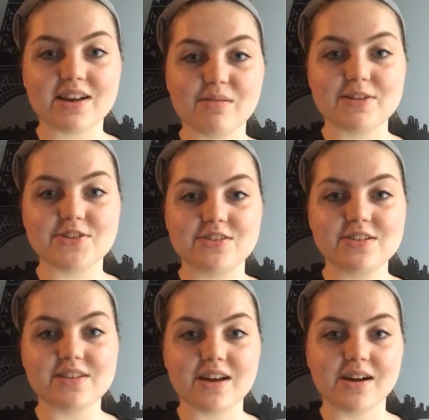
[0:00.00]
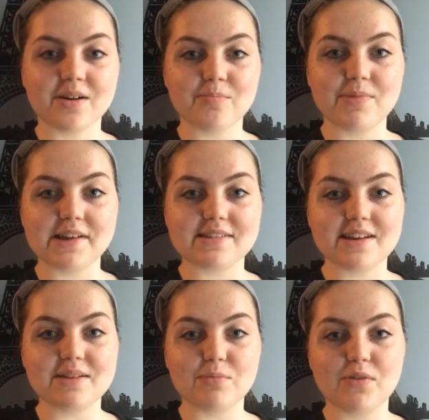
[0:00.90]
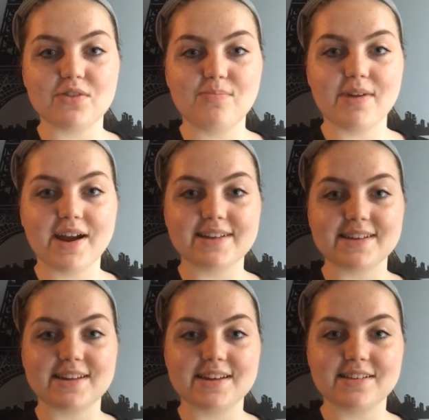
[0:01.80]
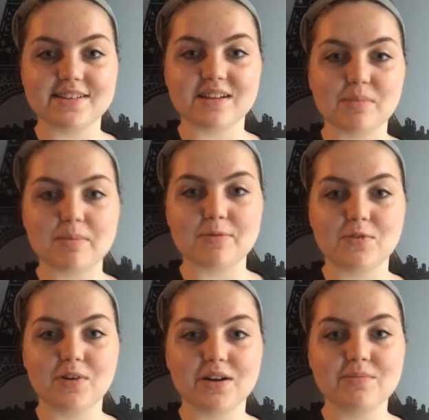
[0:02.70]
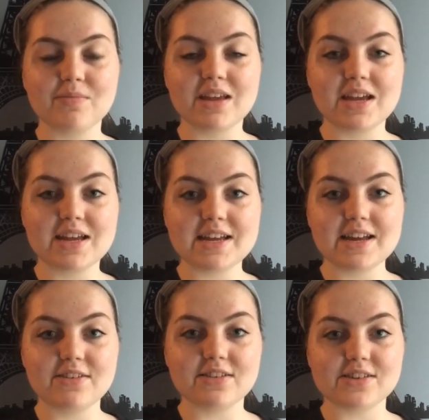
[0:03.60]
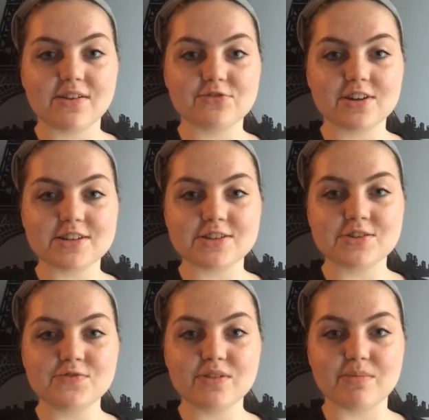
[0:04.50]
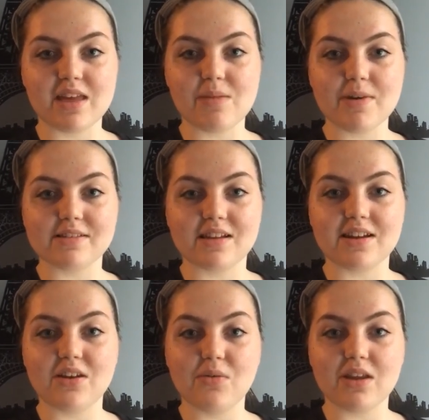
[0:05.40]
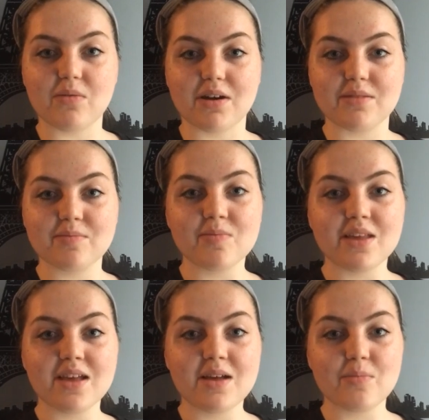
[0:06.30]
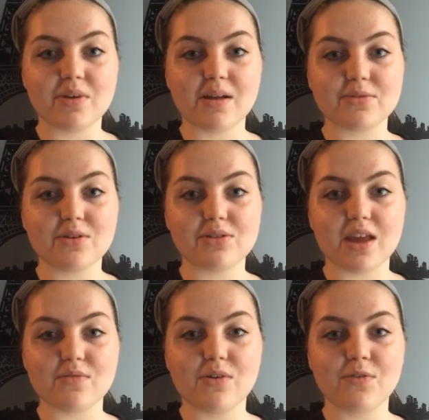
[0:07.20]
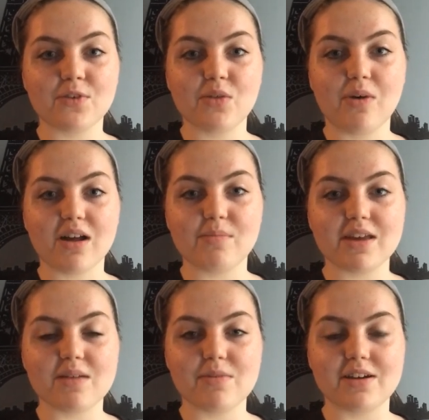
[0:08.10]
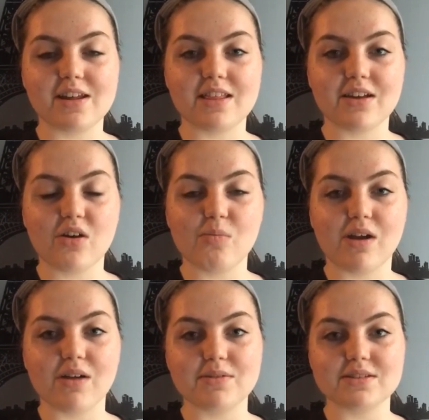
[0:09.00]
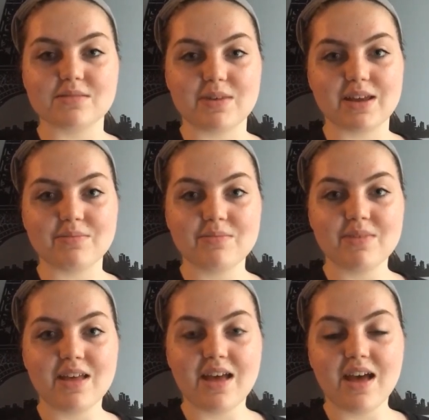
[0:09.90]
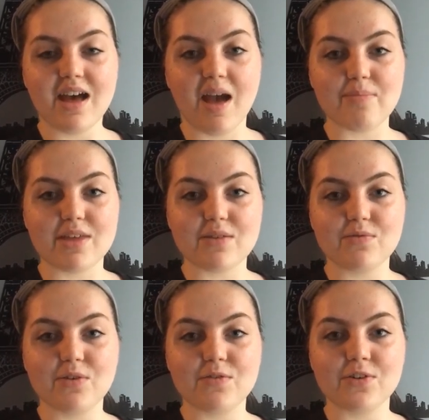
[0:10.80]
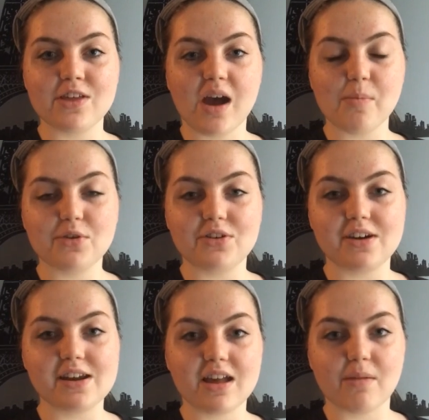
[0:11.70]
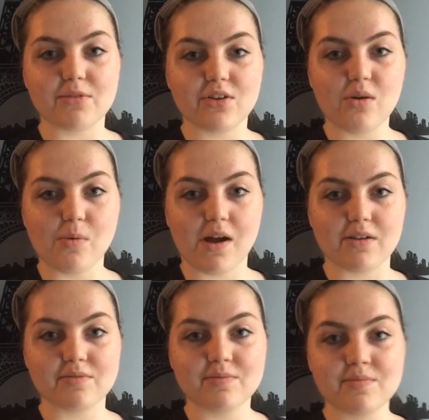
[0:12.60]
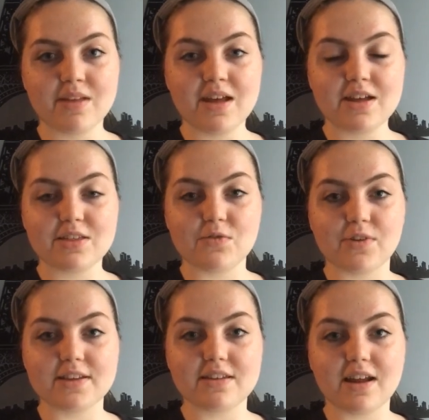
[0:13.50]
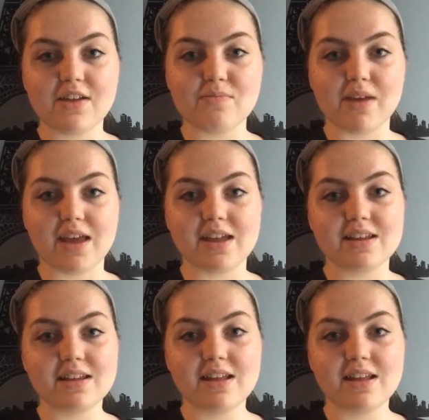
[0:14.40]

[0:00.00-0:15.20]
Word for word: until my junior year because I didn't move to Barrington until the summer before. It was a tough transition for me because I didn't know anyone, but I'm so thankful for the welcoming community that Coe-Brown was to me. I'm thankful for the opportunity to come to Coe-Brown, the friends that I have made,